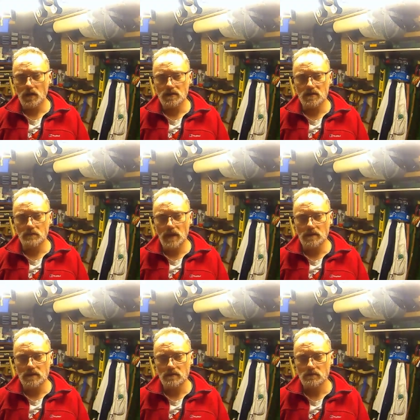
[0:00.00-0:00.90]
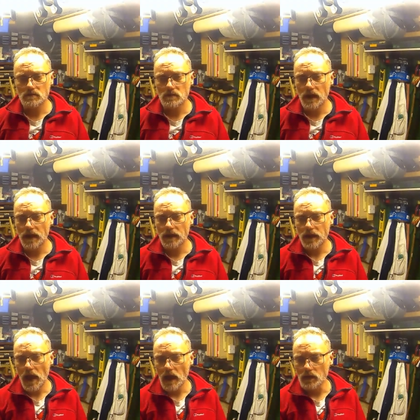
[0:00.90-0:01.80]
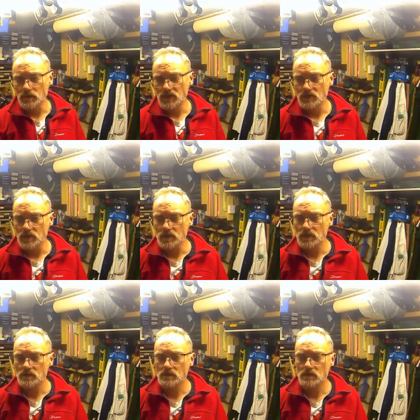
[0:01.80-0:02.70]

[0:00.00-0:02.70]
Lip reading: cement and alum to it,